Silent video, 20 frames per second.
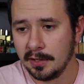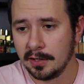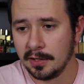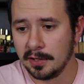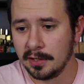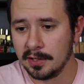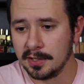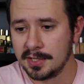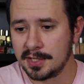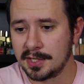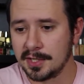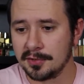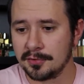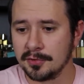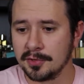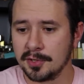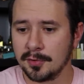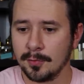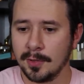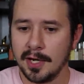It
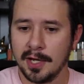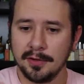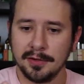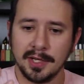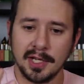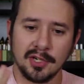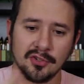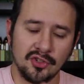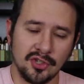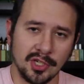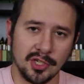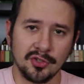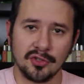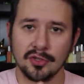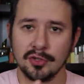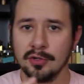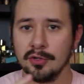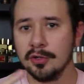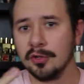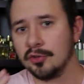centers around that
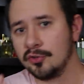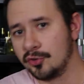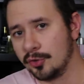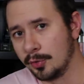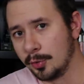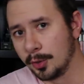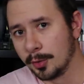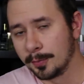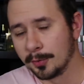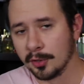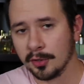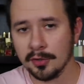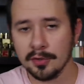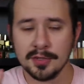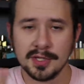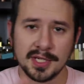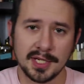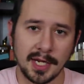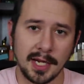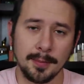ginger,
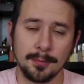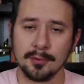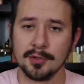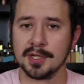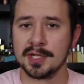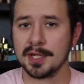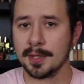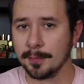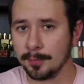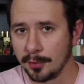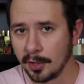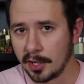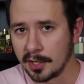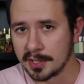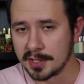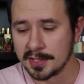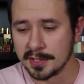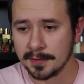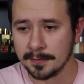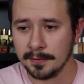juniper, cypress,
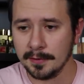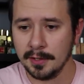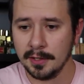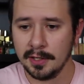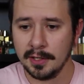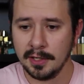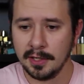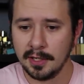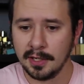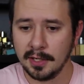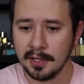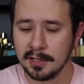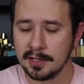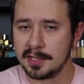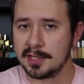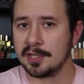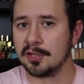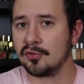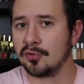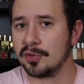Ambroxan,
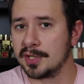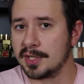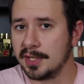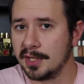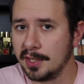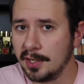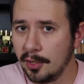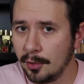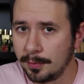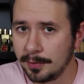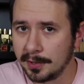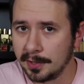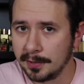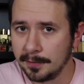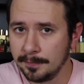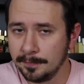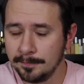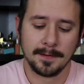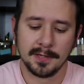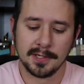and citrus in the
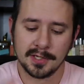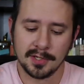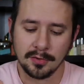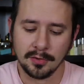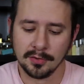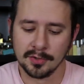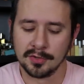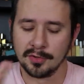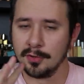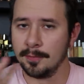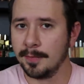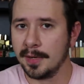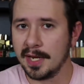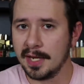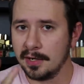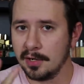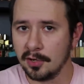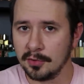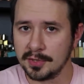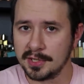opening. So those are the
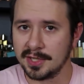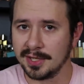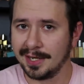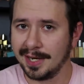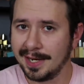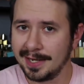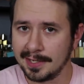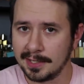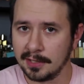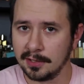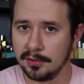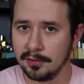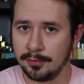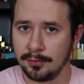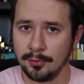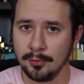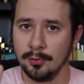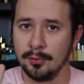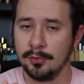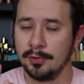main notes that I get
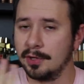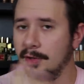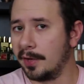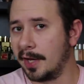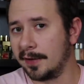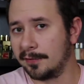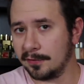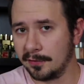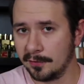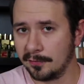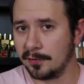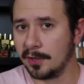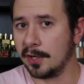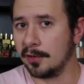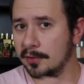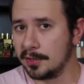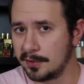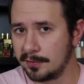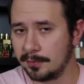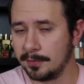through the life of the
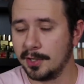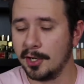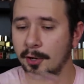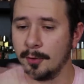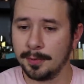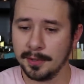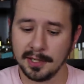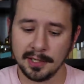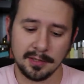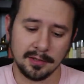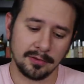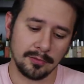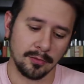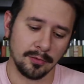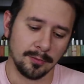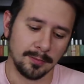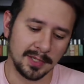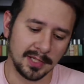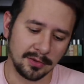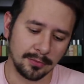fragrance, from the opening
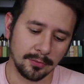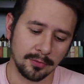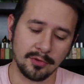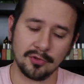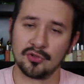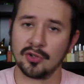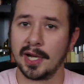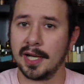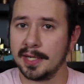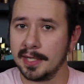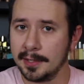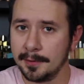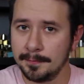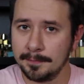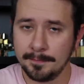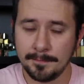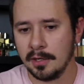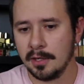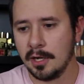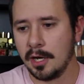through the mid, through the dry down.
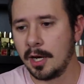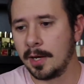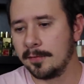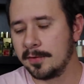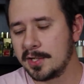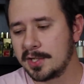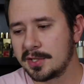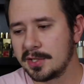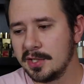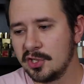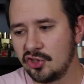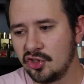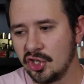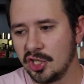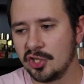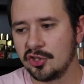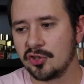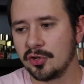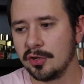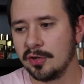Obviously,
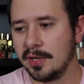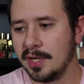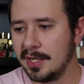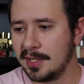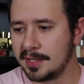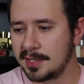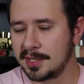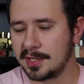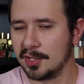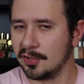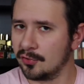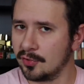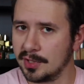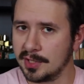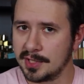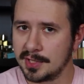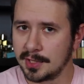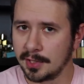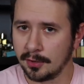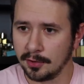ginger and
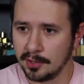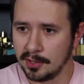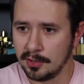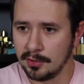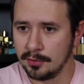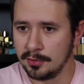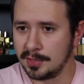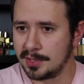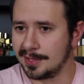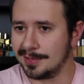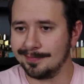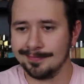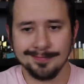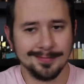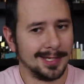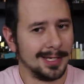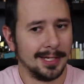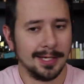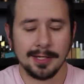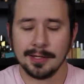citrus are used in
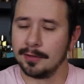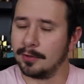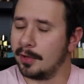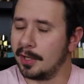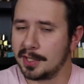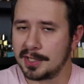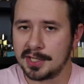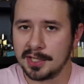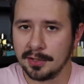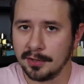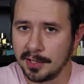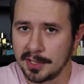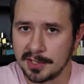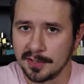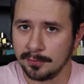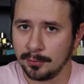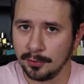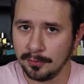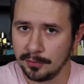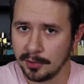lots and
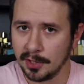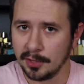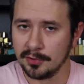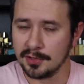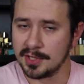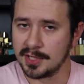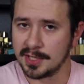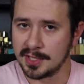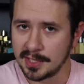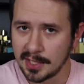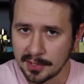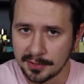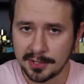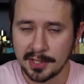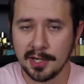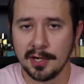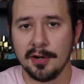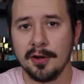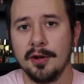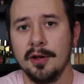lots of blue fragrances out
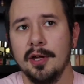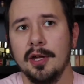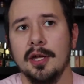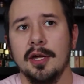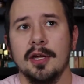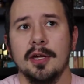there,